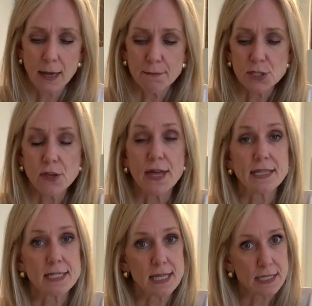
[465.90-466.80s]
So
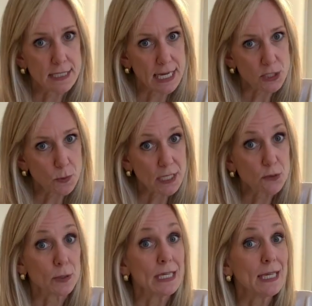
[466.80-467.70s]
that's that
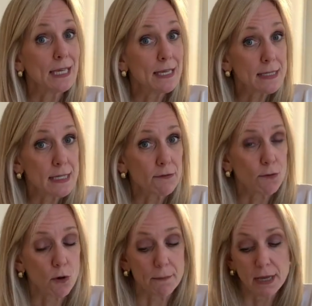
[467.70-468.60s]
1023 easy
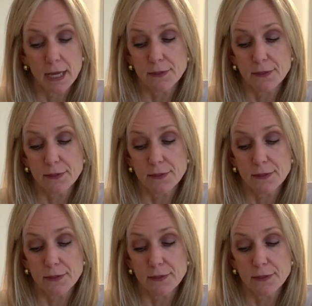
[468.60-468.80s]
form.